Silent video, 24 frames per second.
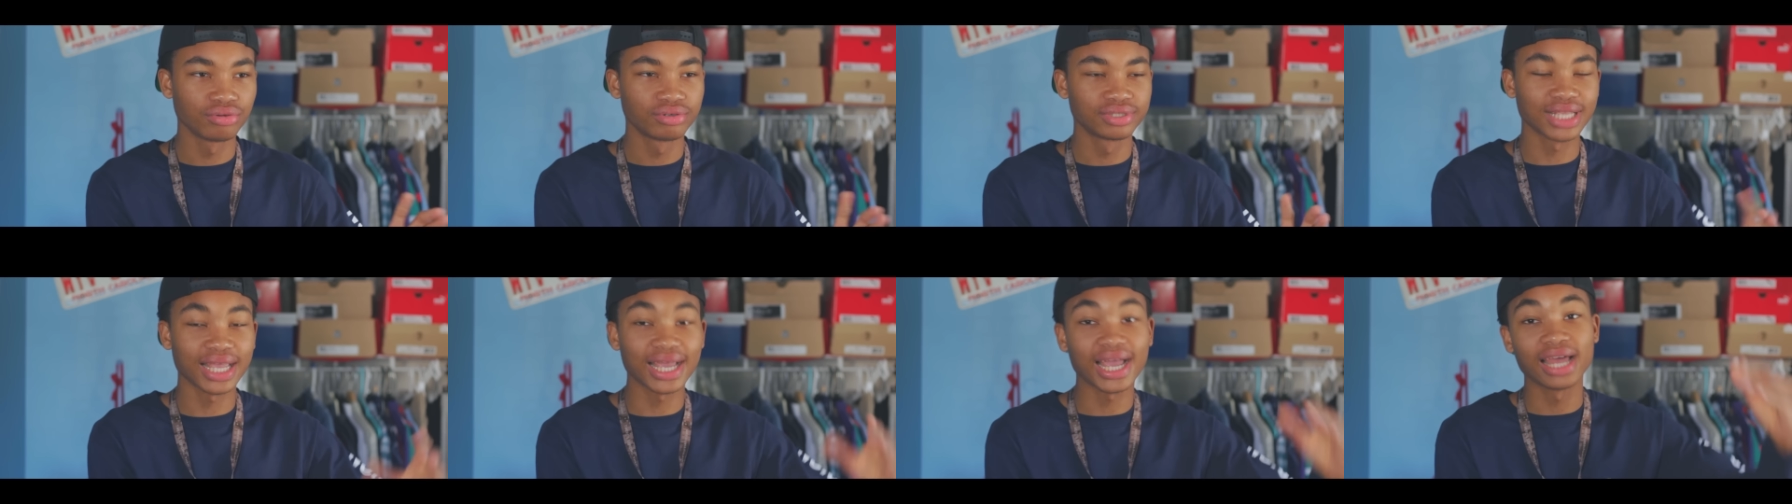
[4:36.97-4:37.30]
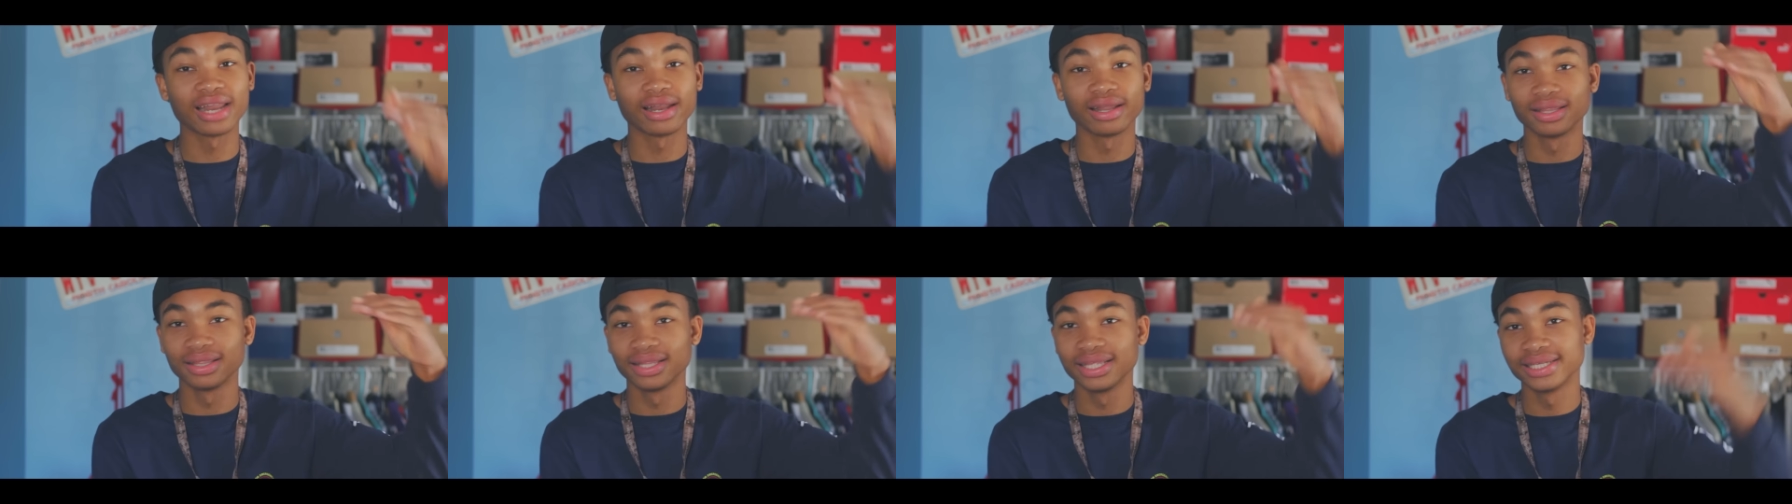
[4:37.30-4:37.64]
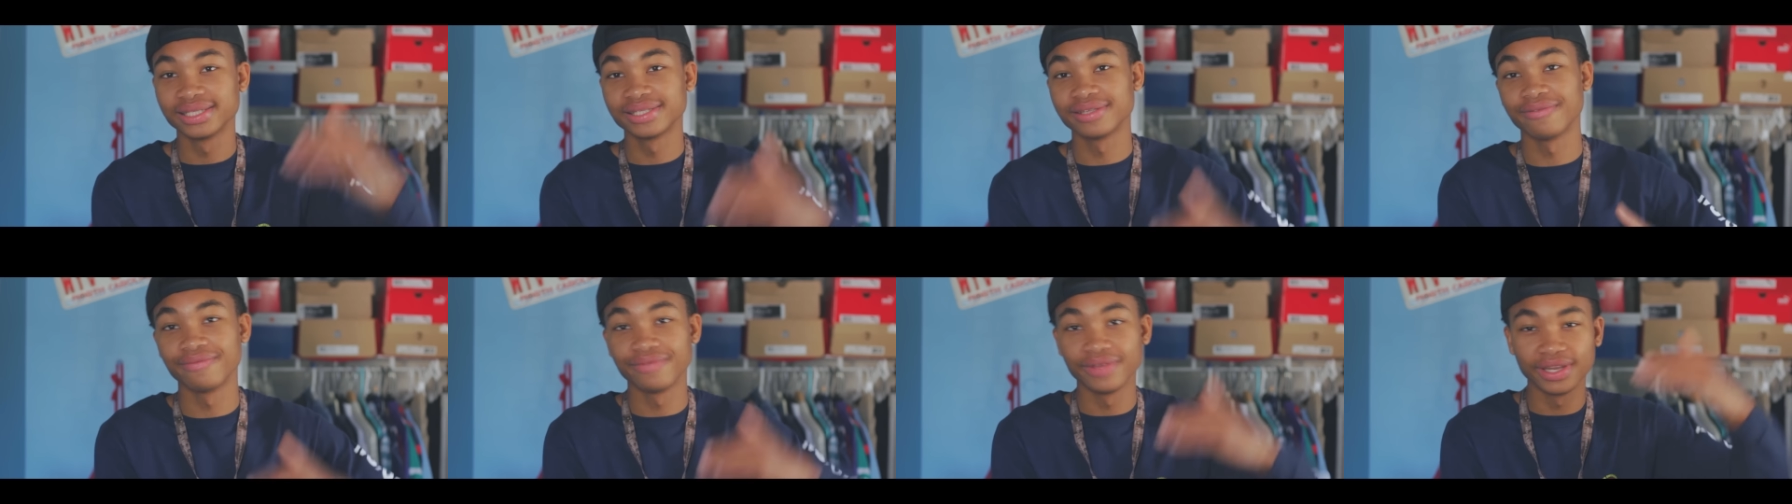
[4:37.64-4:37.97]
because I got a
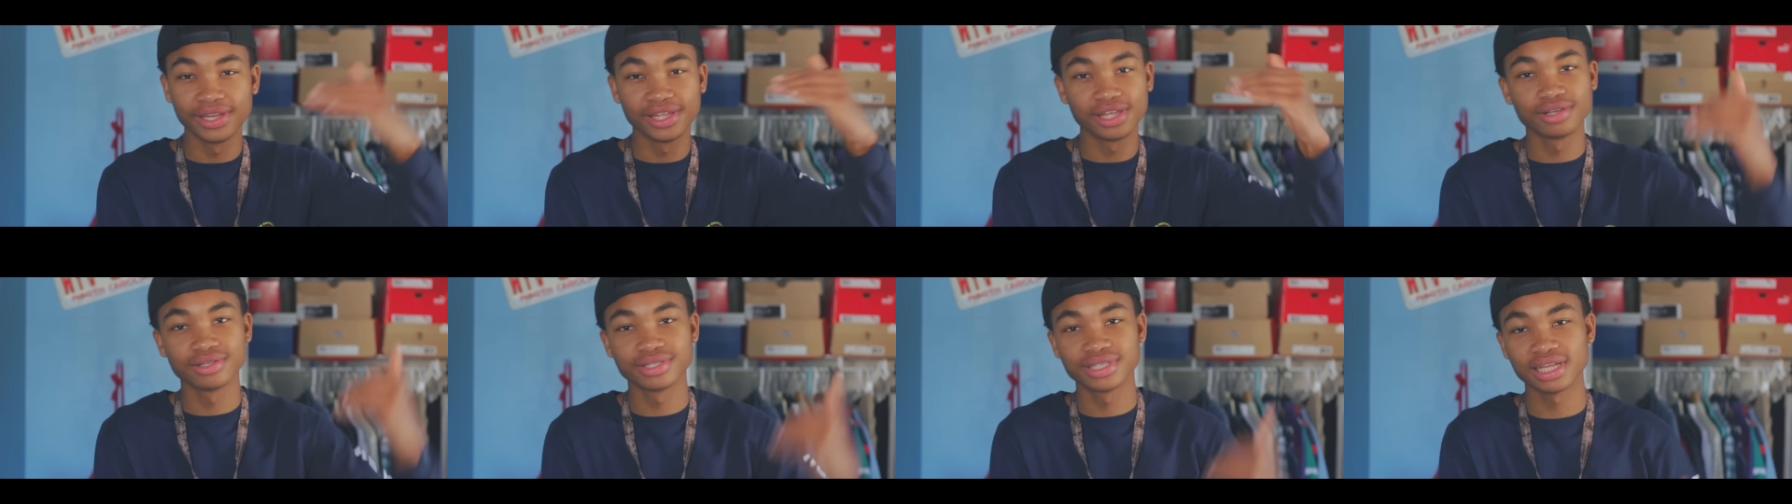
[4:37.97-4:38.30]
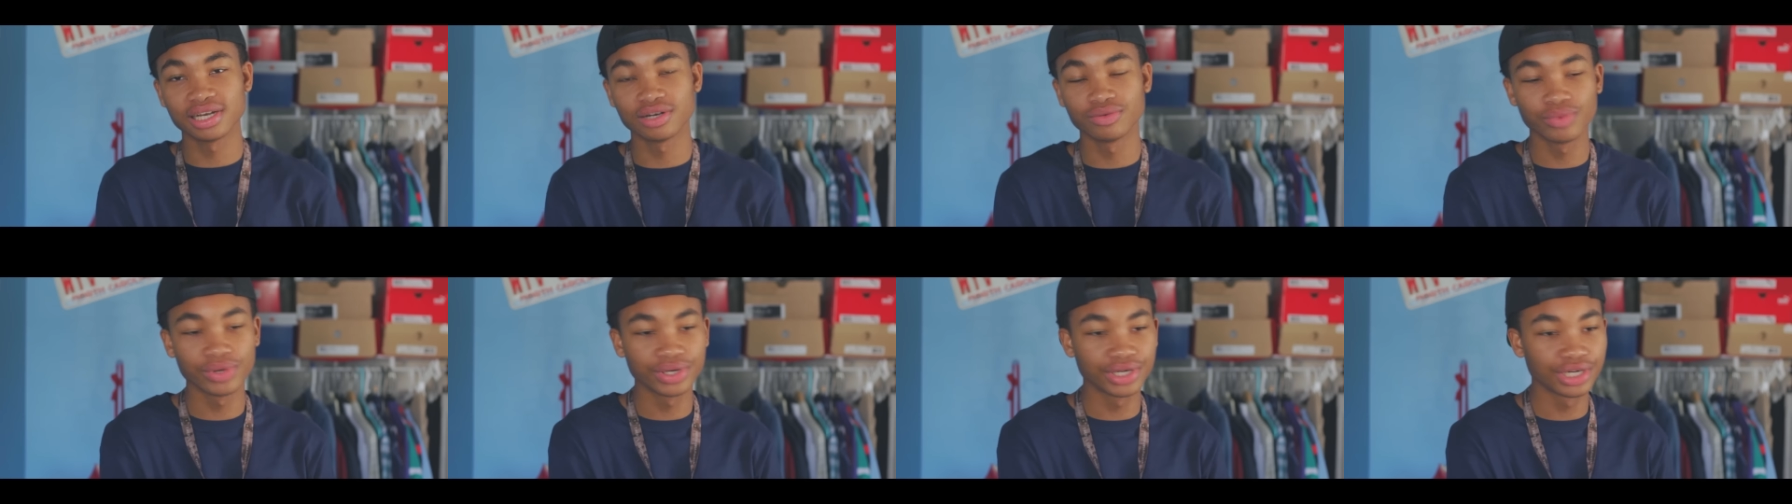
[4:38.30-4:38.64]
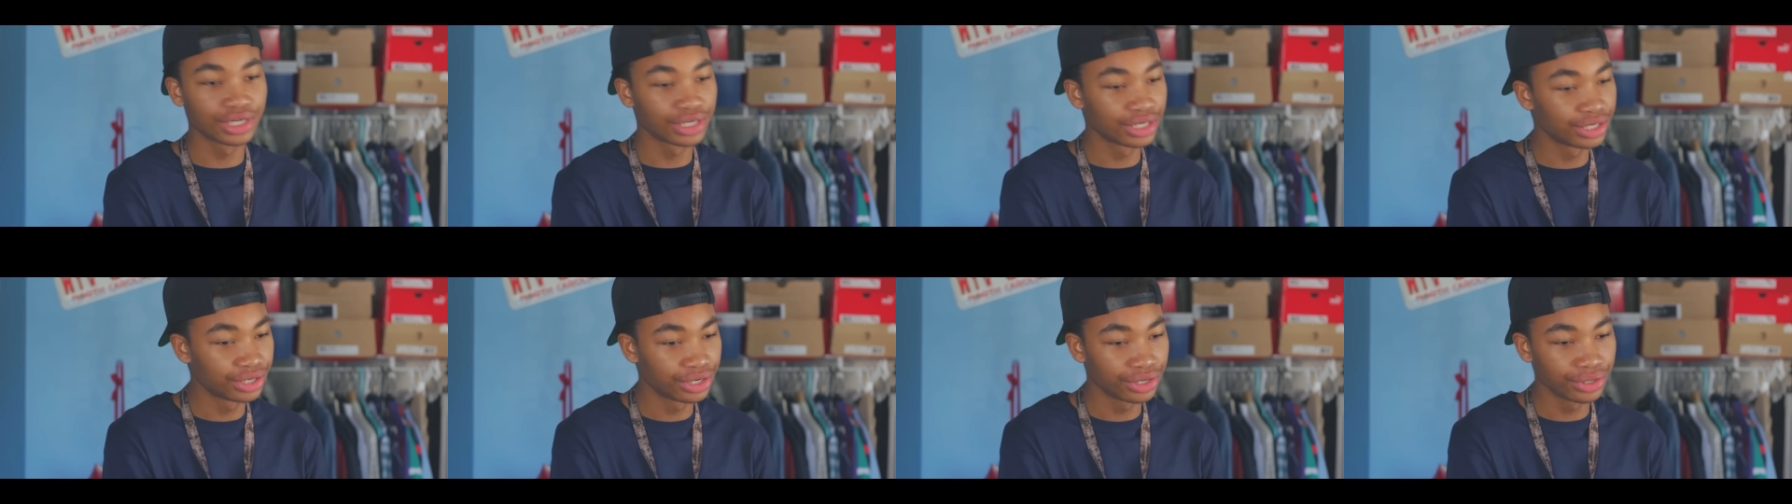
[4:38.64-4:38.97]
list of videos that I
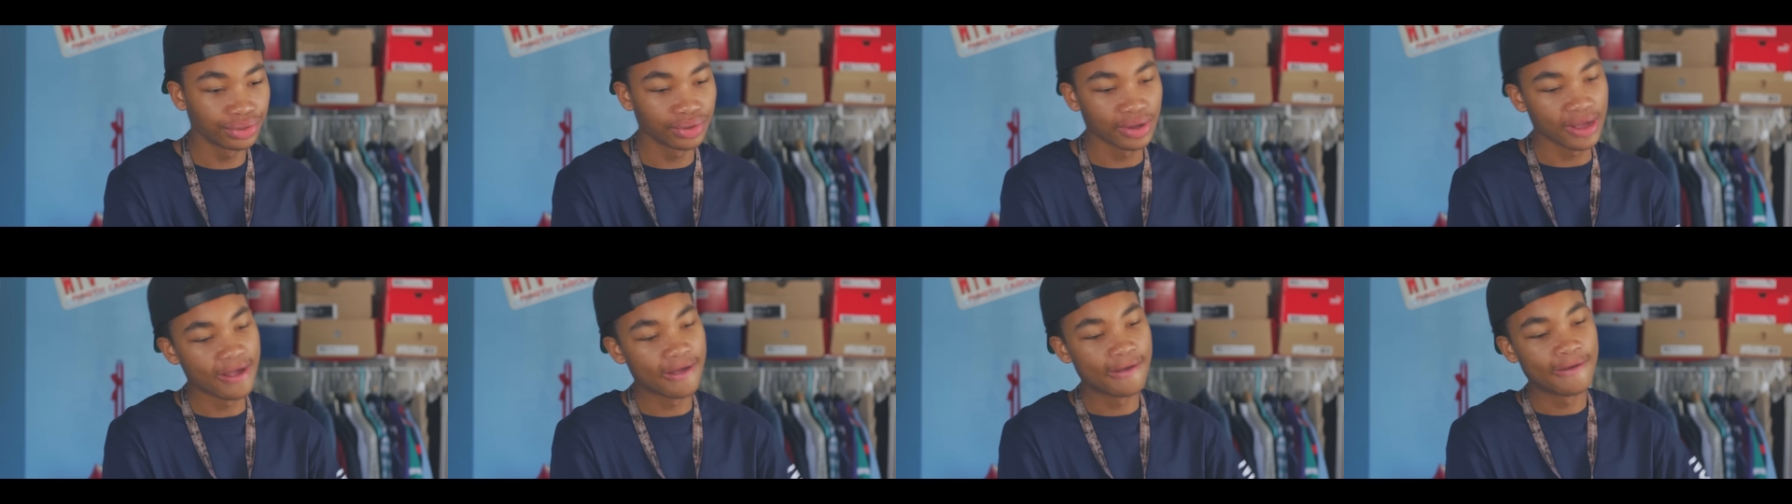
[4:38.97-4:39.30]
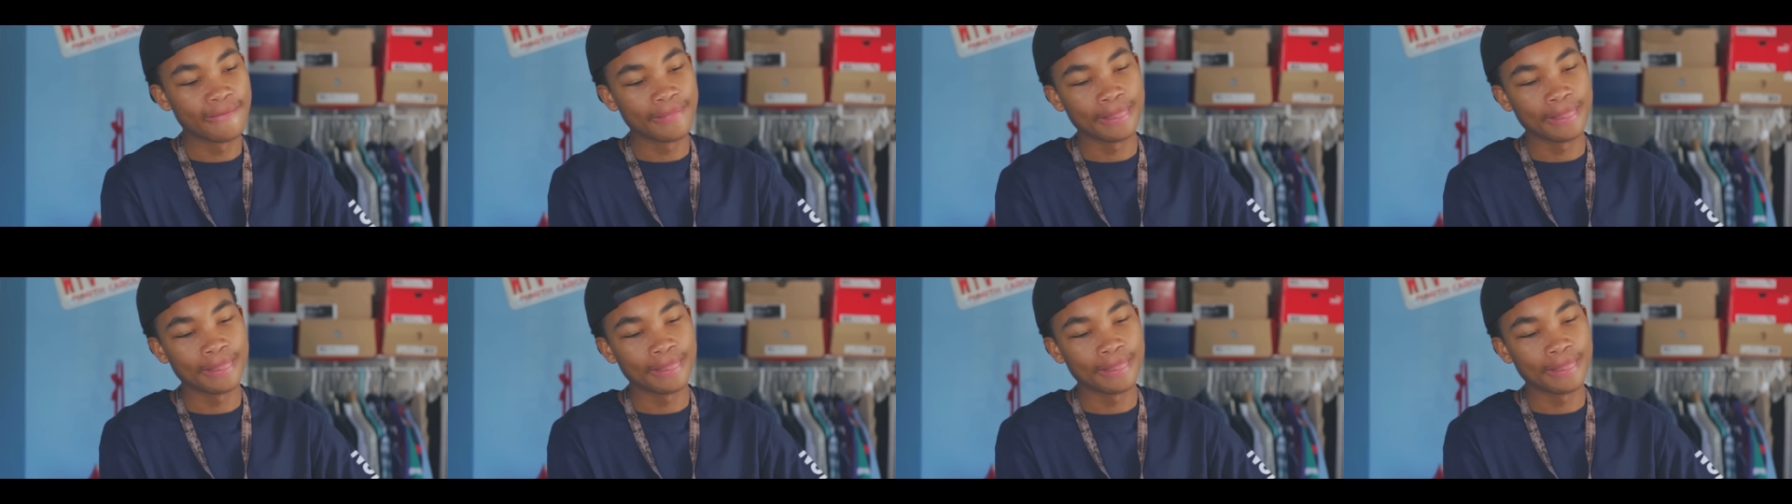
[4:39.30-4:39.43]
wanted to do,